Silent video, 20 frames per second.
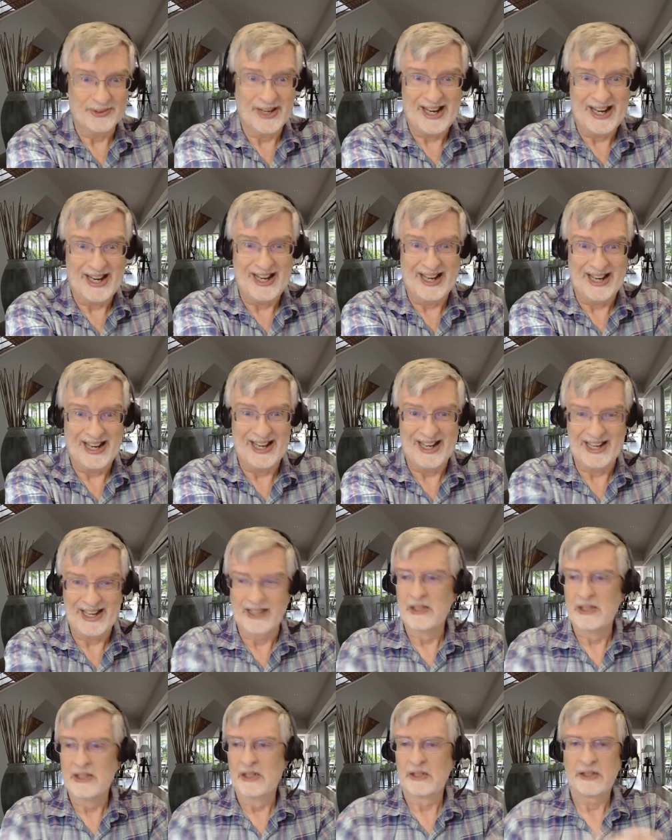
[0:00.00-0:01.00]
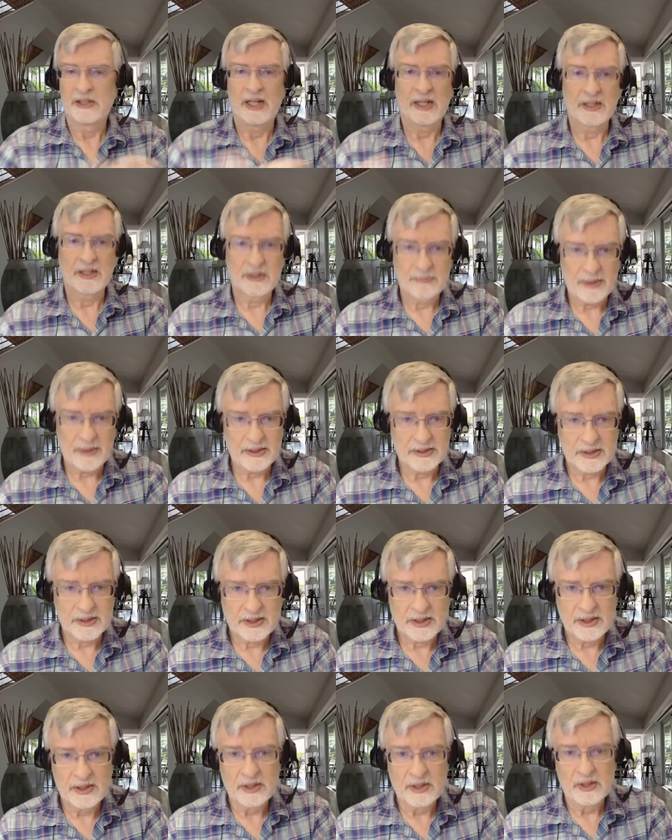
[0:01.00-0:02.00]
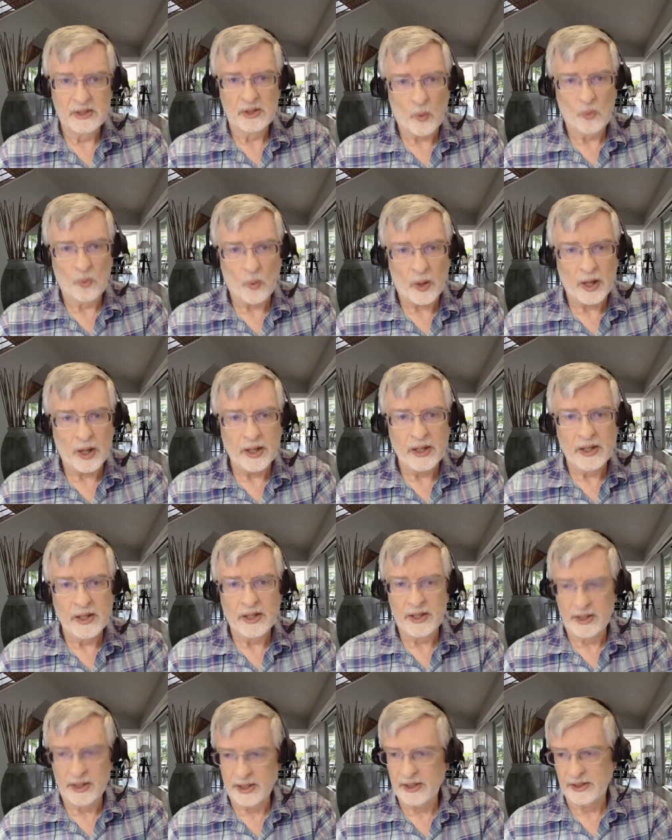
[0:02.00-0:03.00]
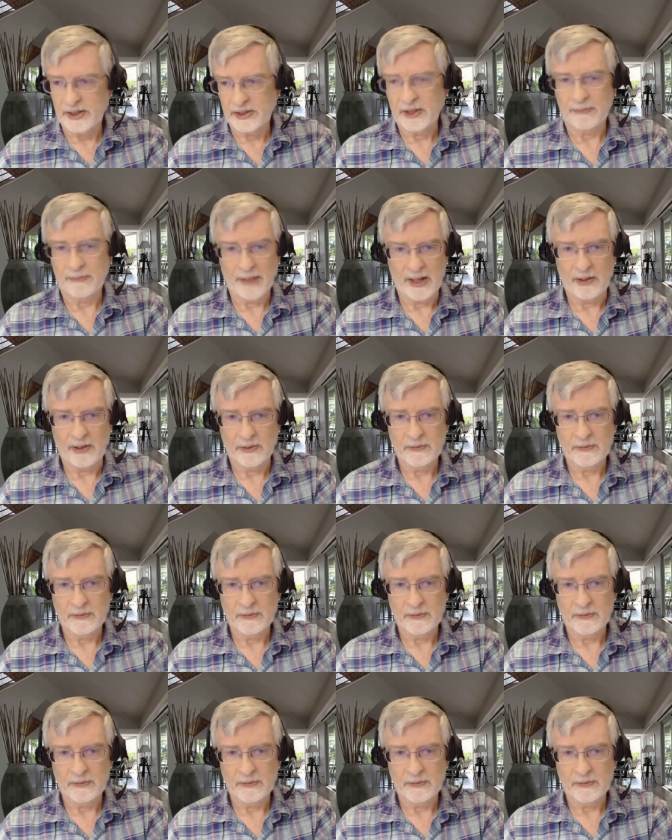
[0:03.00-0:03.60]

Ha, ha, ha, ha. that is basically what it's about.